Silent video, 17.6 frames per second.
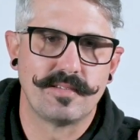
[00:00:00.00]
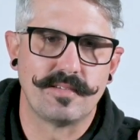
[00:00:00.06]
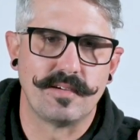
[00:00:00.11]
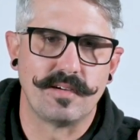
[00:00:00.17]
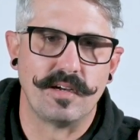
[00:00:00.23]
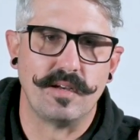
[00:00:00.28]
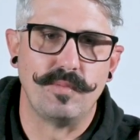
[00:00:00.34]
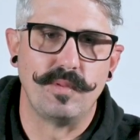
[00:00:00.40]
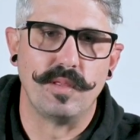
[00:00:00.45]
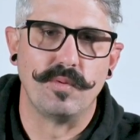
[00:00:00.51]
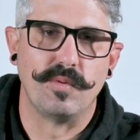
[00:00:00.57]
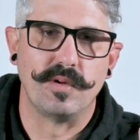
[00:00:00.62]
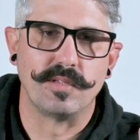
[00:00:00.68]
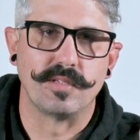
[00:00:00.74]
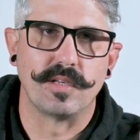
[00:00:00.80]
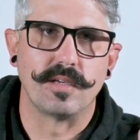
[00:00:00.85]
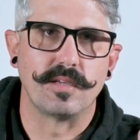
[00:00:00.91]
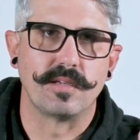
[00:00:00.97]
are going to be the
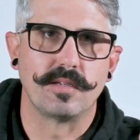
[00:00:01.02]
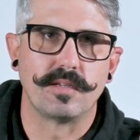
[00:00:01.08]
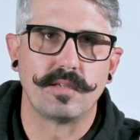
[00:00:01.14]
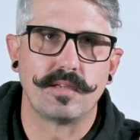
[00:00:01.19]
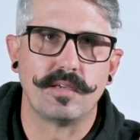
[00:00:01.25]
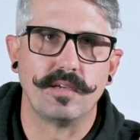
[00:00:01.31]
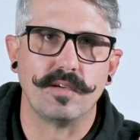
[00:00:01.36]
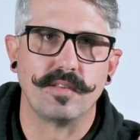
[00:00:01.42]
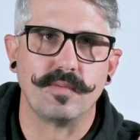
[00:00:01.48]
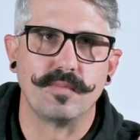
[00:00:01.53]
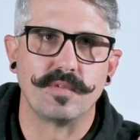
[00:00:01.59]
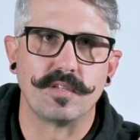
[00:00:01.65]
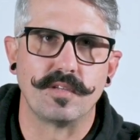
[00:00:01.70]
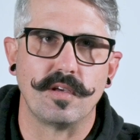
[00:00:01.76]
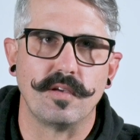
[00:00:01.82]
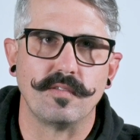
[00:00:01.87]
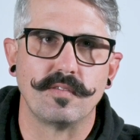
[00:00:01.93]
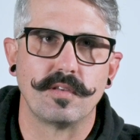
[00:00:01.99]
ones that kill
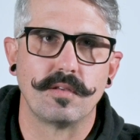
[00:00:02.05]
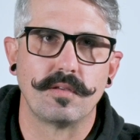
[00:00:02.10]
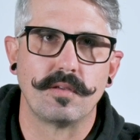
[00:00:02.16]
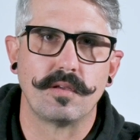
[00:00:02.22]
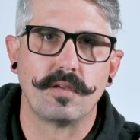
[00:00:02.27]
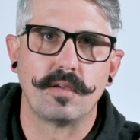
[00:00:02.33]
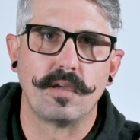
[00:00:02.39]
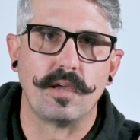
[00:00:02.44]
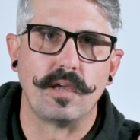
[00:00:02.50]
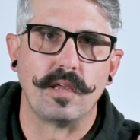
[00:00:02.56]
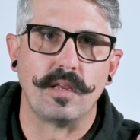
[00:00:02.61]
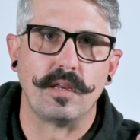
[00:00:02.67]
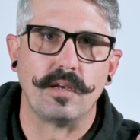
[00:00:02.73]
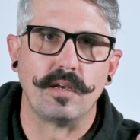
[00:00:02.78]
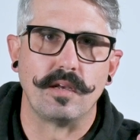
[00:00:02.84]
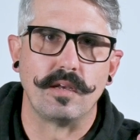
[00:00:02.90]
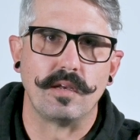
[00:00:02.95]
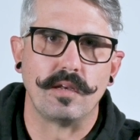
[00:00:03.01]
themselves.
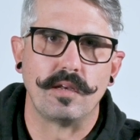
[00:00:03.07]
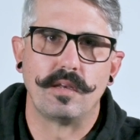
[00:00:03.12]
And